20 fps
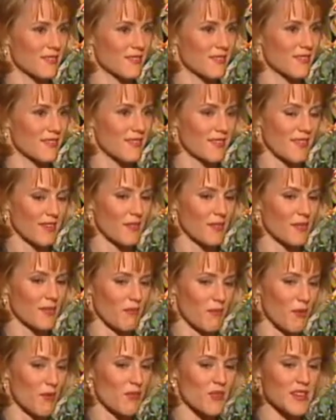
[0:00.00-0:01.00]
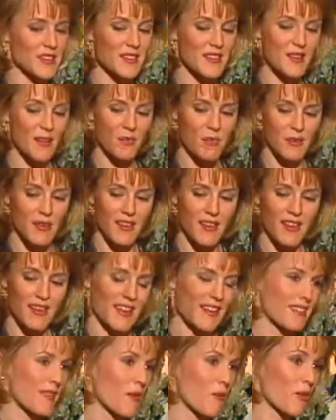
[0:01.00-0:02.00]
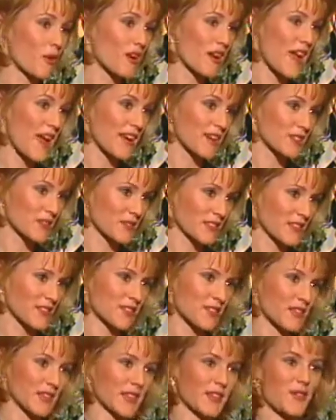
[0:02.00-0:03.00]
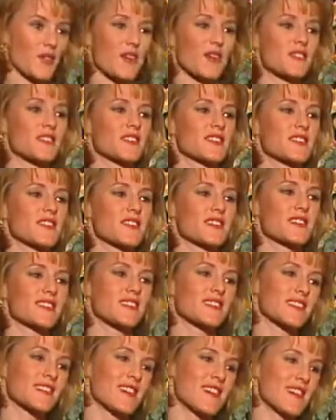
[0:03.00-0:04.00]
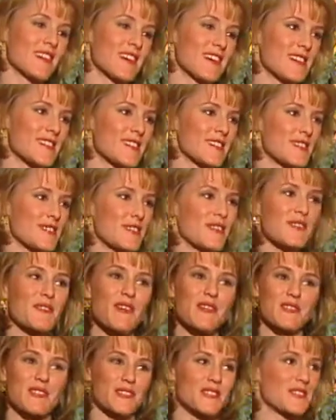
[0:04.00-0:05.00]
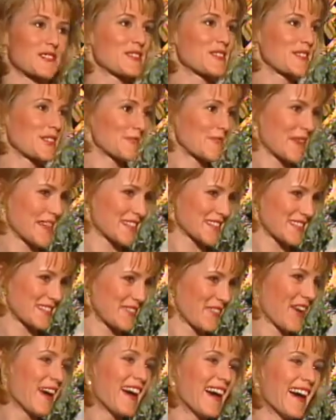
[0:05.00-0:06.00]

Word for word: little movie tip. They weren't actually sterling roses because sterling roses are too expensive.